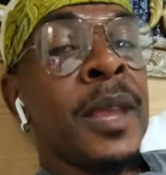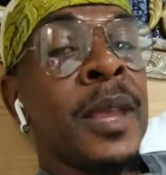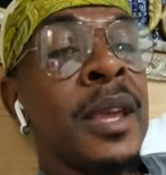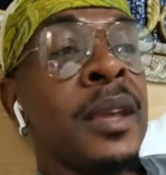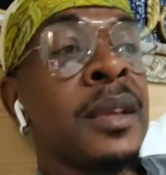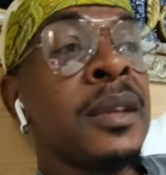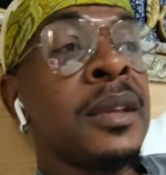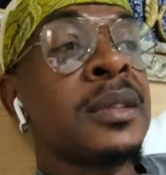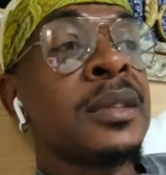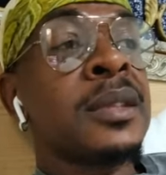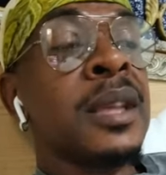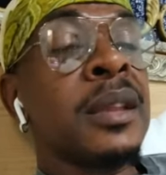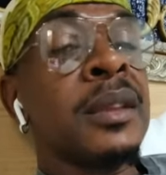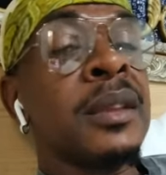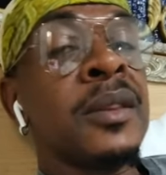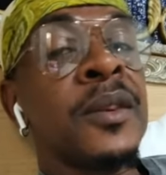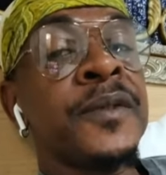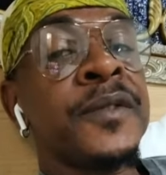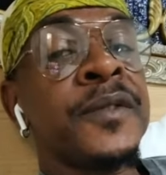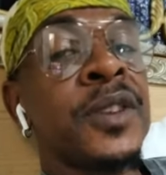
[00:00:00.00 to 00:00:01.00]
Yes,
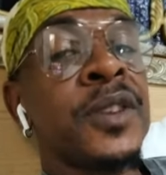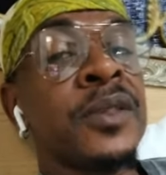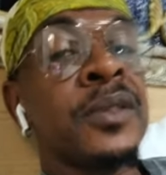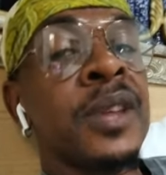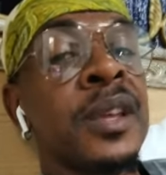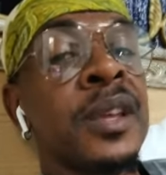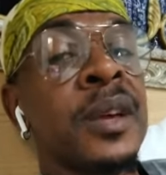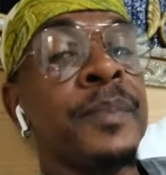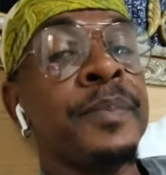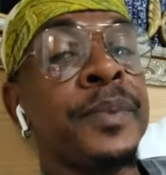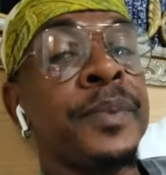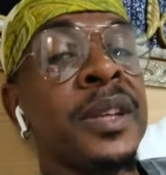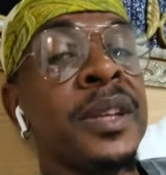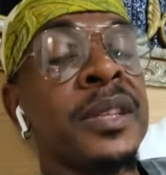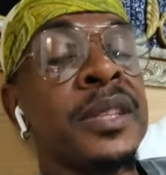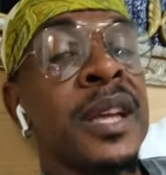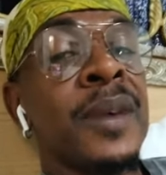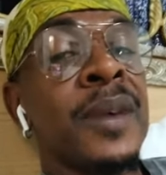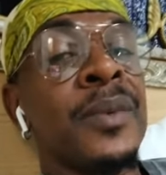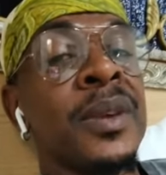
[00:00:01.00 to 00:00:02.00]
enough Sunday you preach
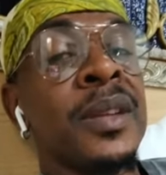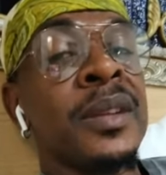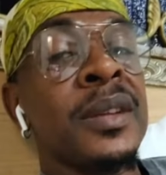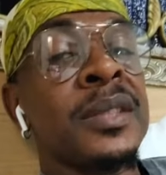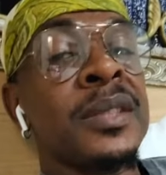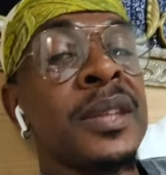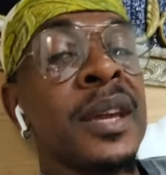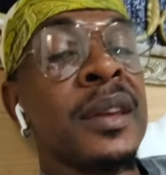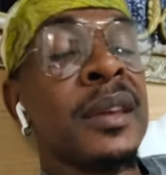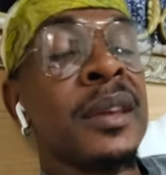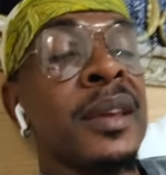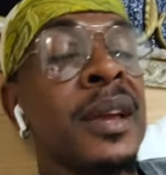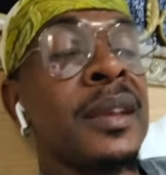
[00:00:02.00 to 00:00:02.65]
and when you check it,